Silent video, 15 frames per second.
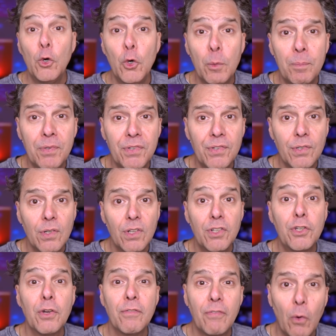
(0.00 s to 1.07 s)
Oops,
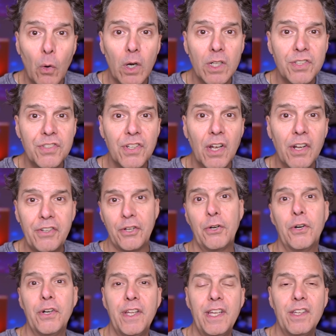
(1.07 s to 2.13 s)
divorce
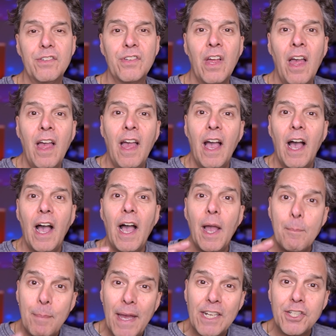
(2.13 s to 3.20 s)
attorneys.
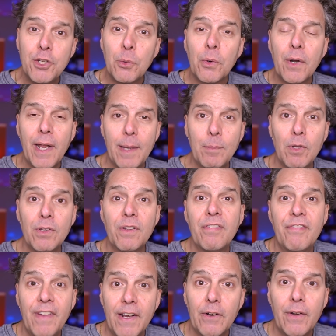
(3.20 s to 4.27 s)
I bet you were able to
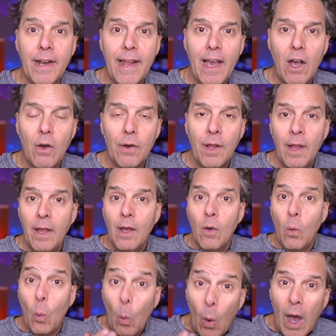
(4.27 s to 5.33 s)
figure it out.
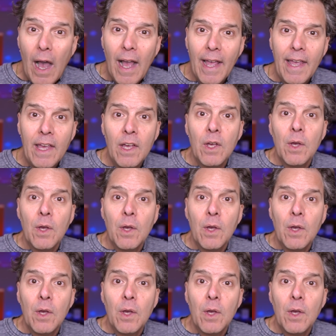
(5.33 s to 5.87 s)
Why?